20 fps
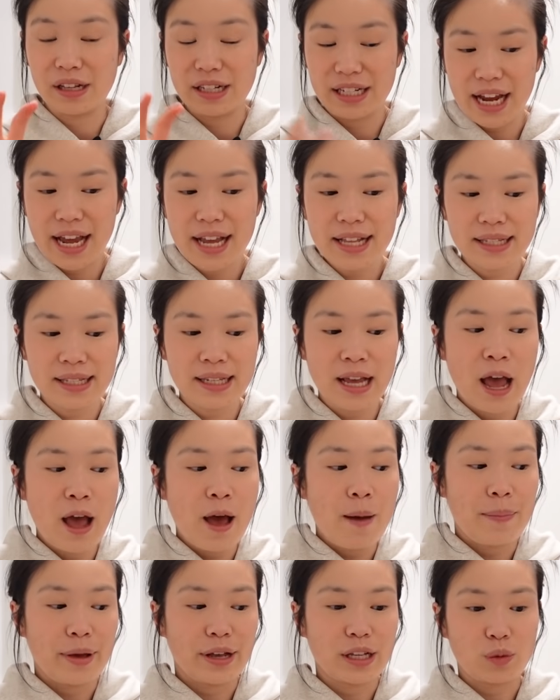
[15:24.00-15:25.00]
of dates,
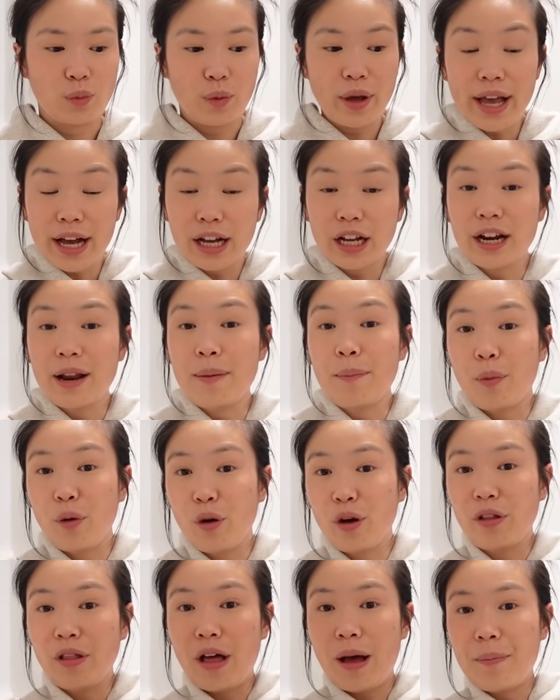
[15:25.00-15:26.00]
because we are gonna
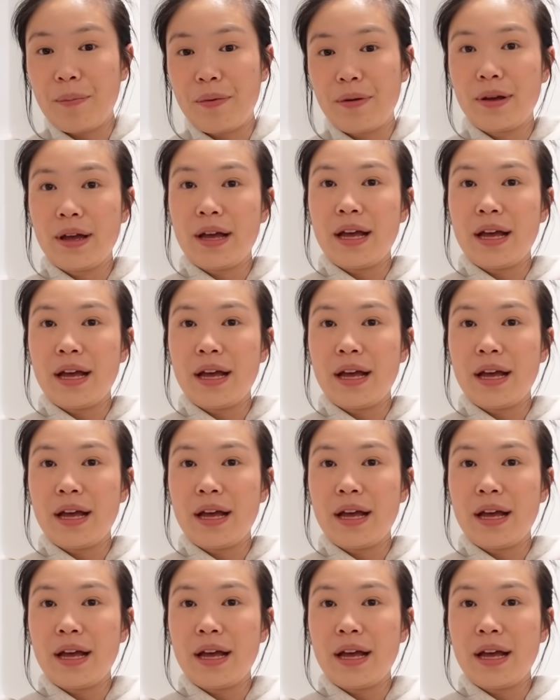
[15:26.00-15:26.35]
boil up,